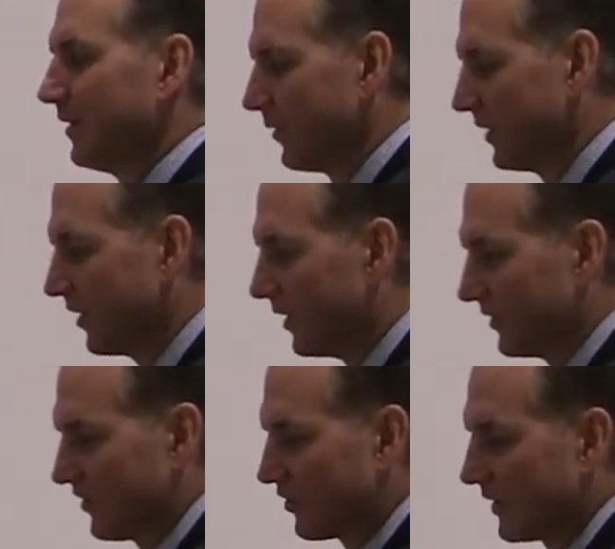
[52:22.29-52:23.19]
We call
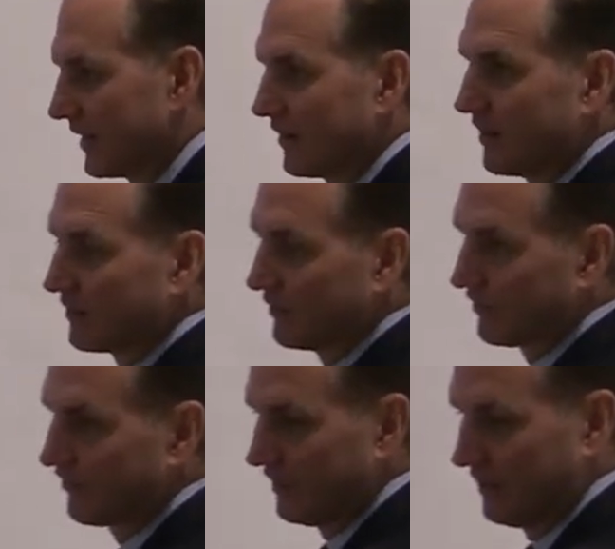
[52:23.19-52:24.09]
it the great
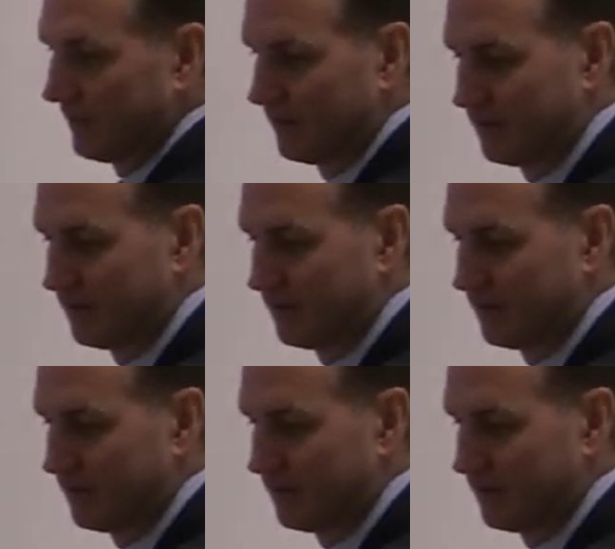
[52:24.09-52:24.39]
controversy.